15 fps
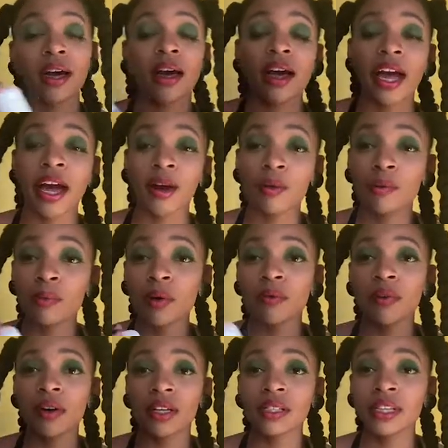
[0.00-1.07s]
hair
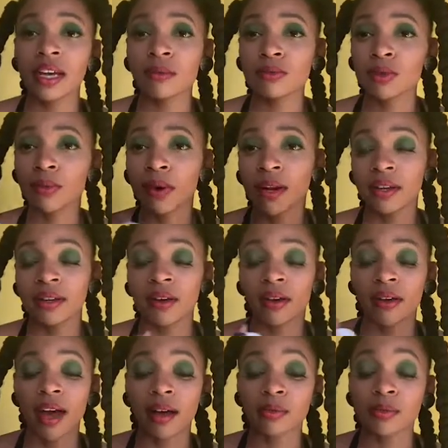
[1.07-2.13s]
removal attempts where, you know, you
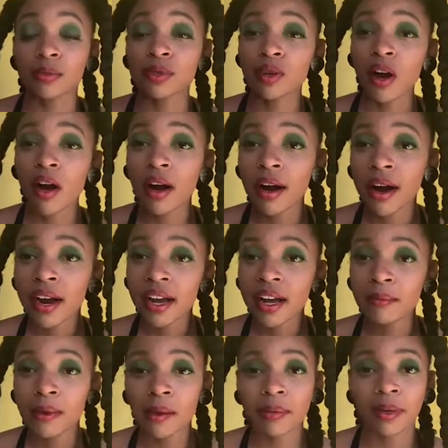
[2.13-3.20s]
have some scarring,
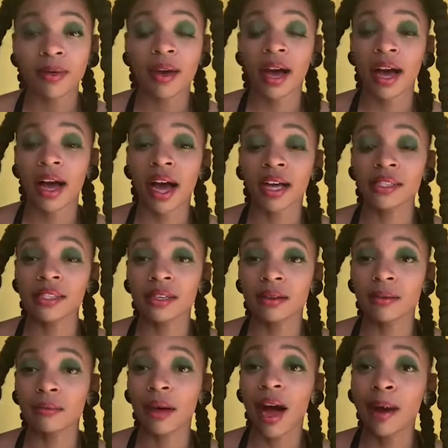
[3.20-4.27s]
maybe you had got
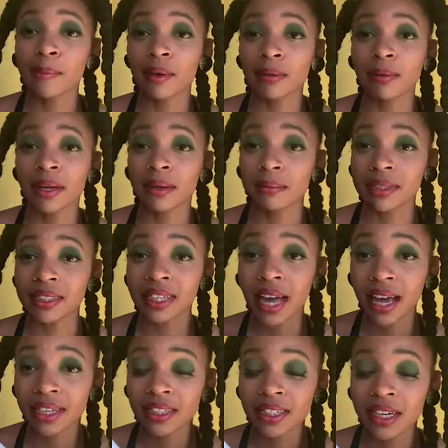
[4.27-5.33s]
some
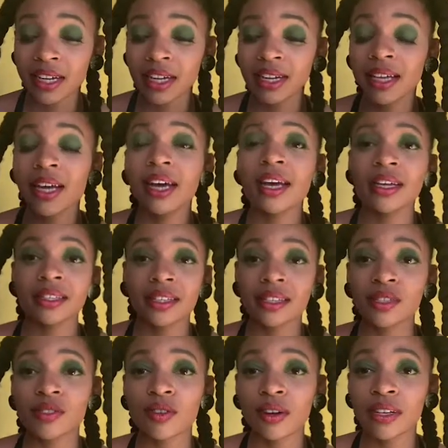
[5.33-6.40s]
hyperpigmentation, this
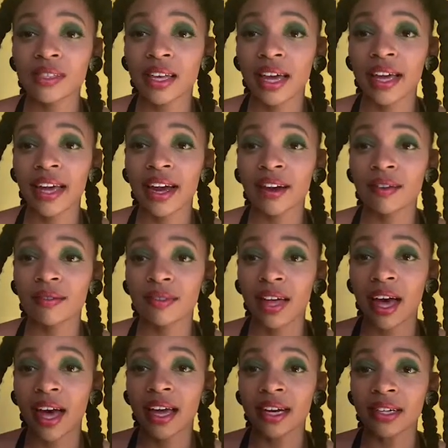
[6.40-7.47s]
is going to take care of
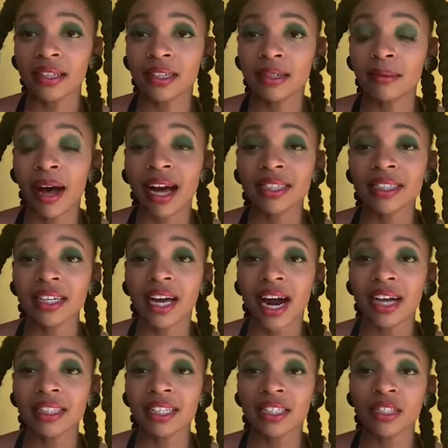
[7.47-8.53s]
that. I actually
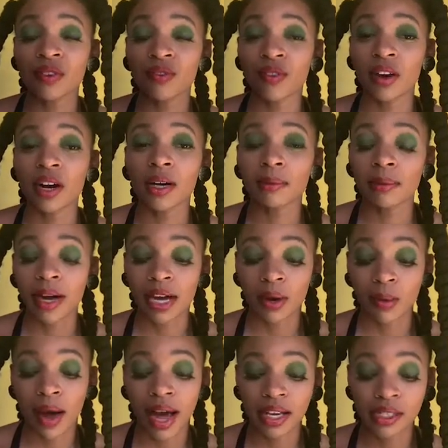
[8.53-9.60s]
got this from a
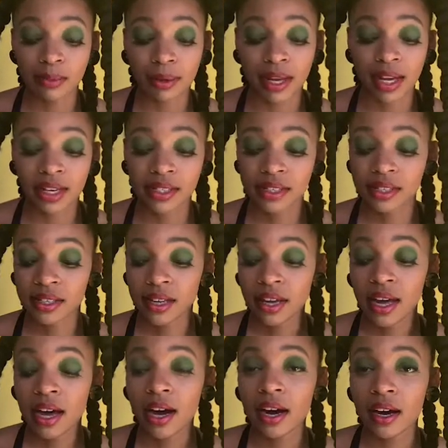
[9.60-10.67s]
wax place
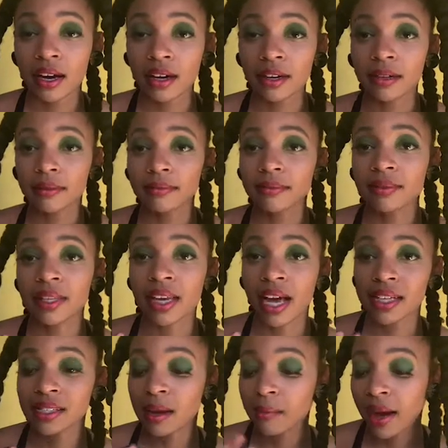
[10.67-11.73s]
the
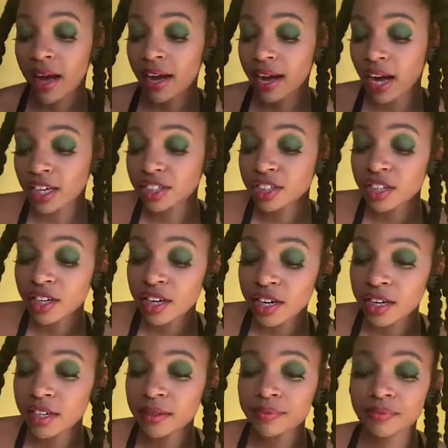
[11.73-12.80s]
last time I had got
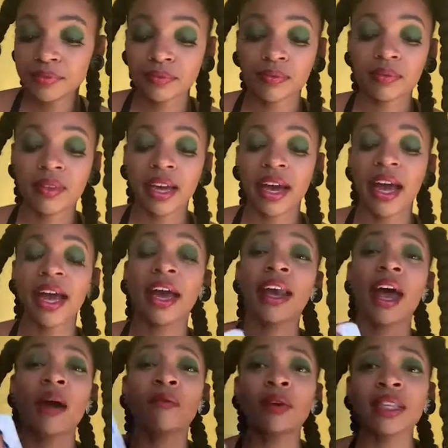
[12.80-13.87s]
sugared, and
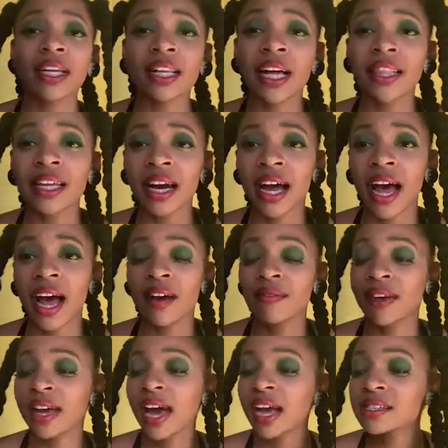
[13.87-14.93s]
I'm really glad that I have
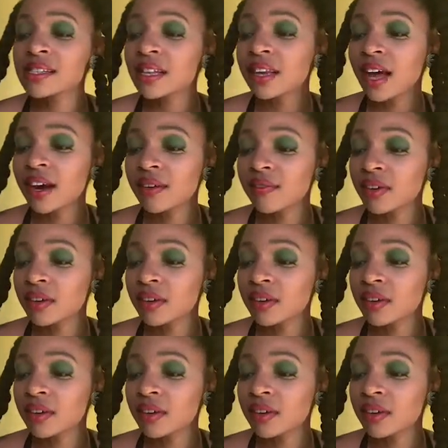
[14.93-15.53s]
it. It has a lot of